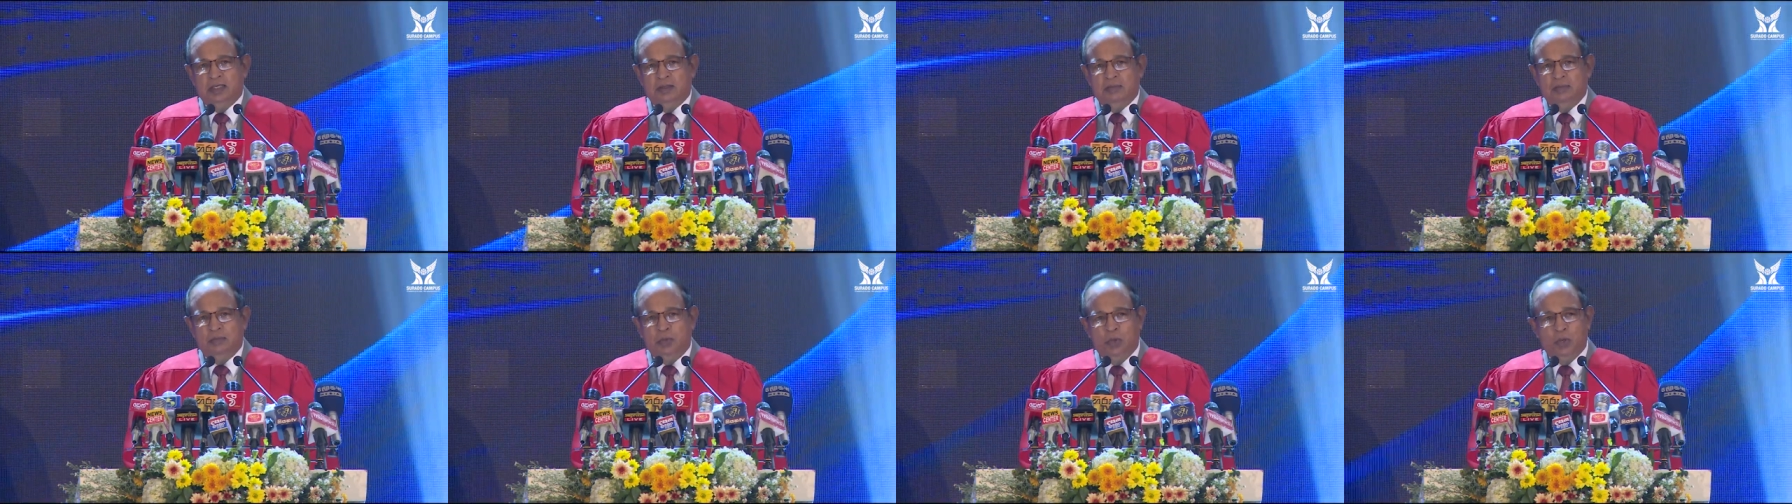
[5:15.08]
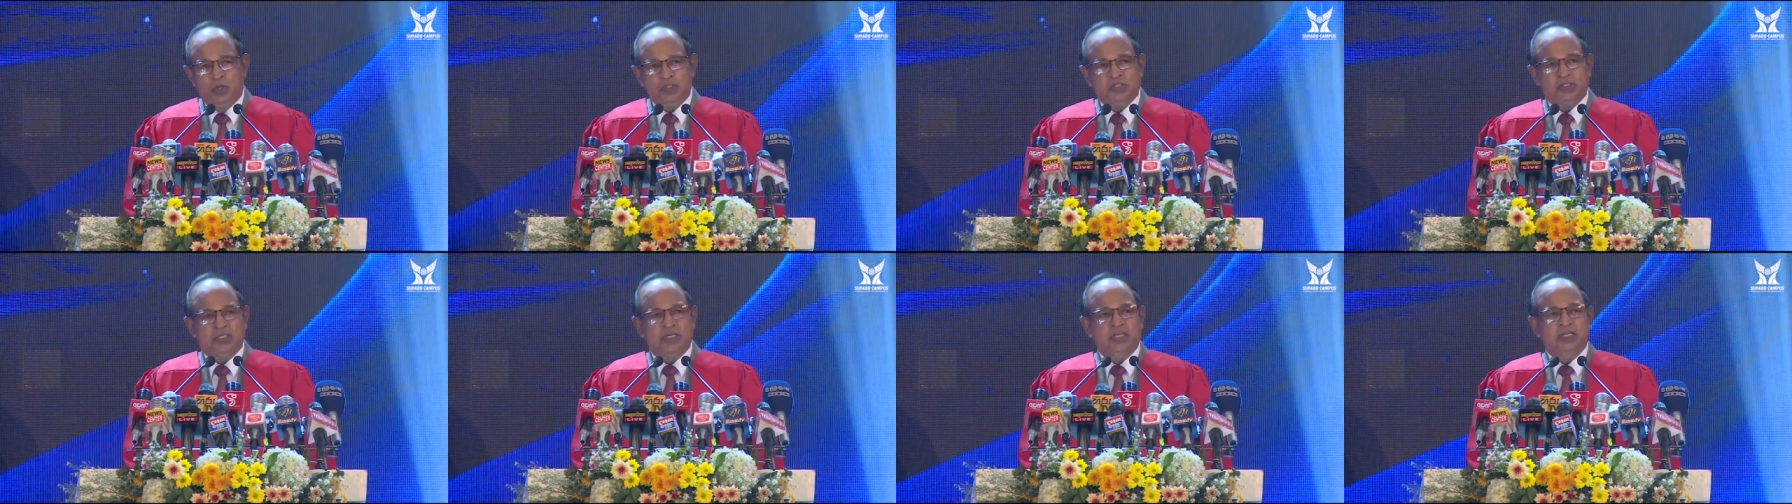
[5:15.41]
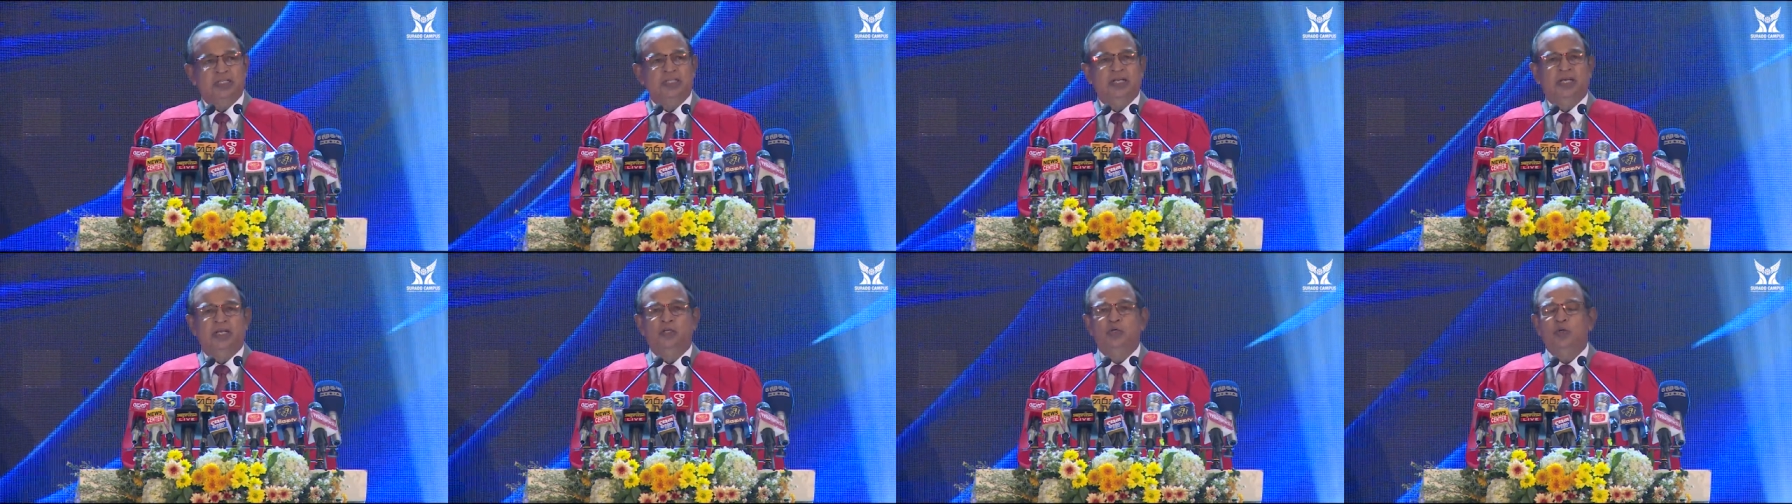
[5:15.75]
mostly
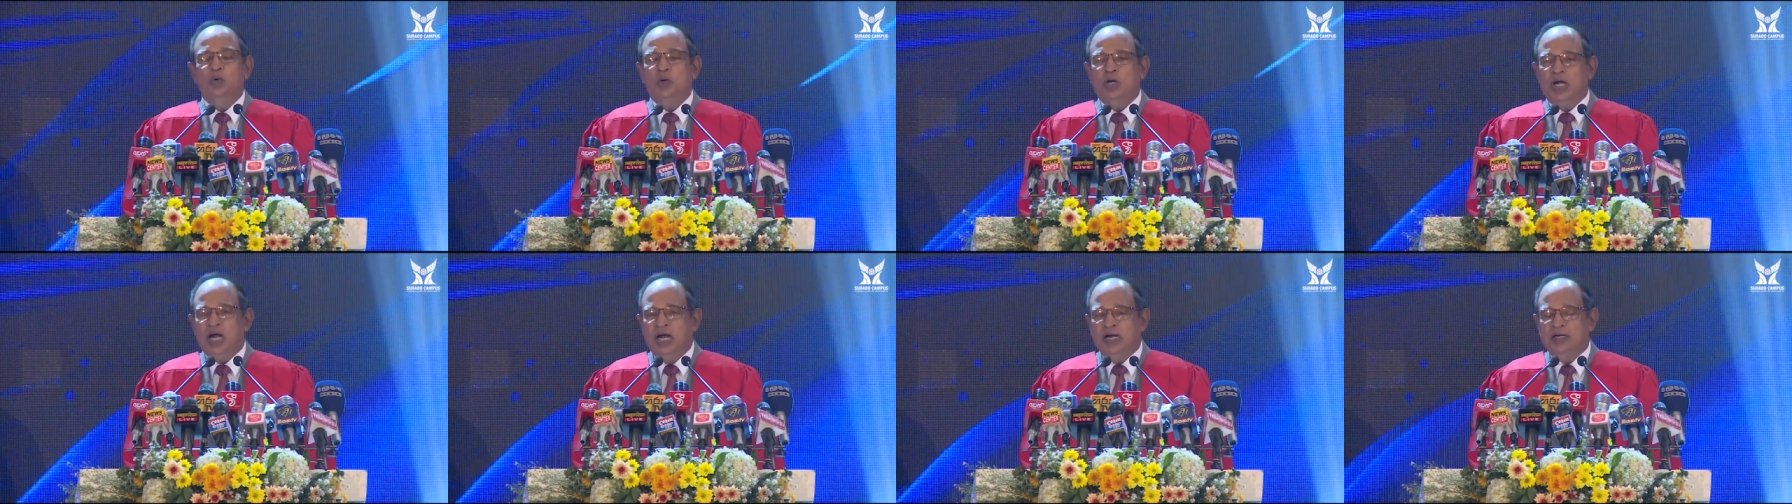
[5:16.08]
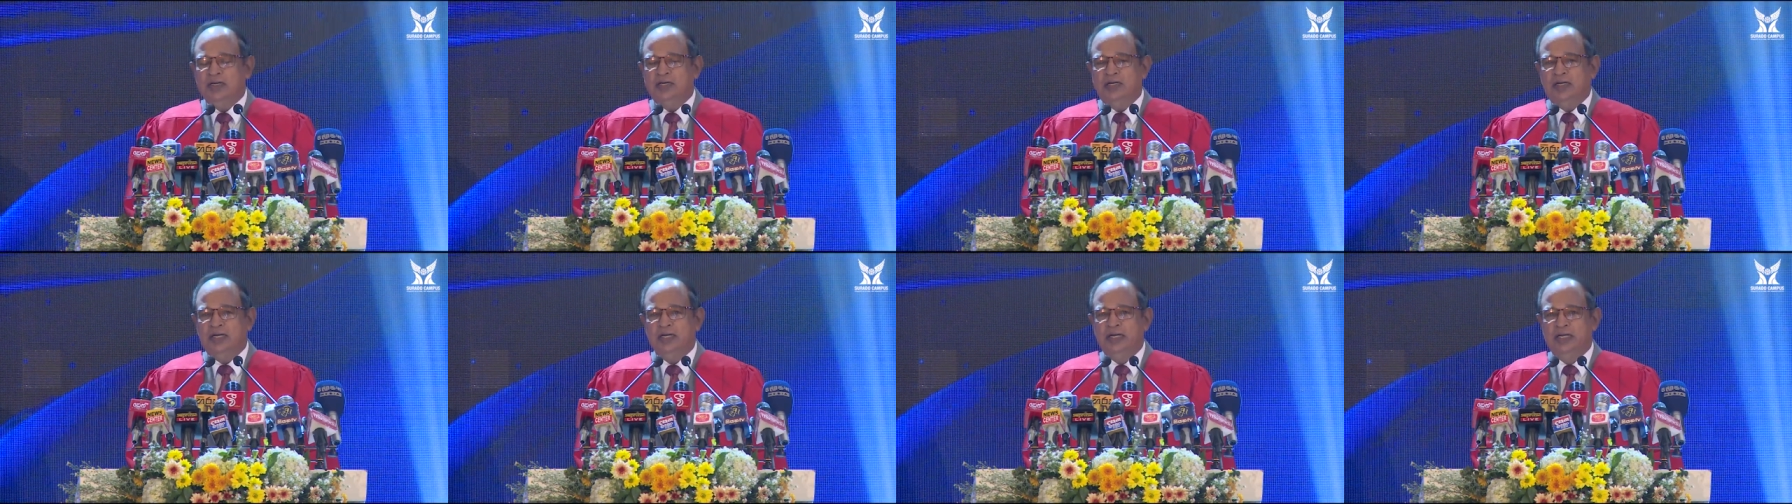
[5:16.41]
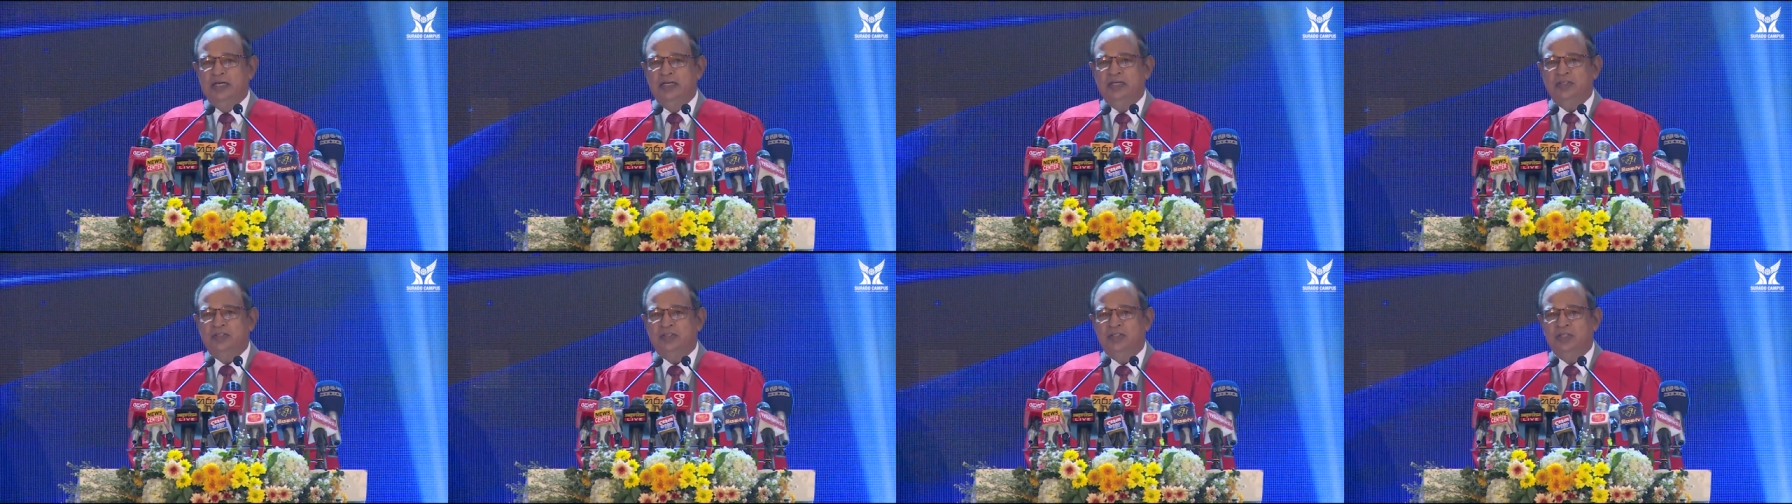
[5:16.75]
the EU
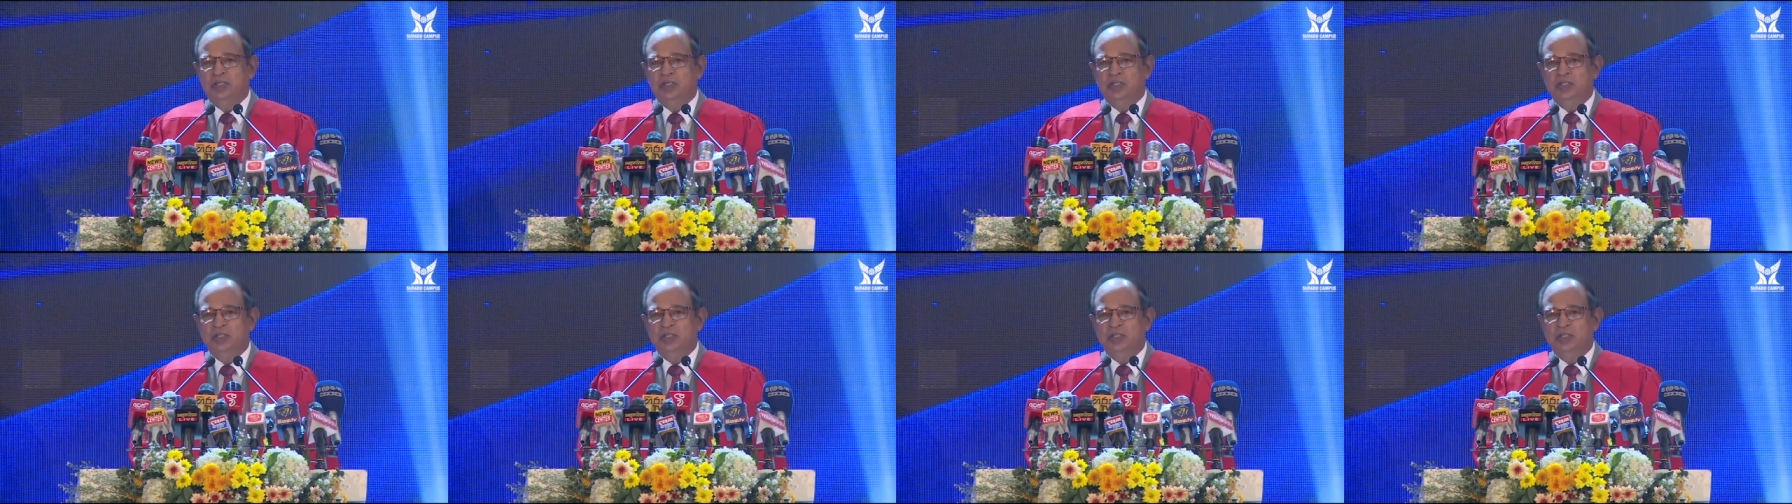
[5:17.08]
countries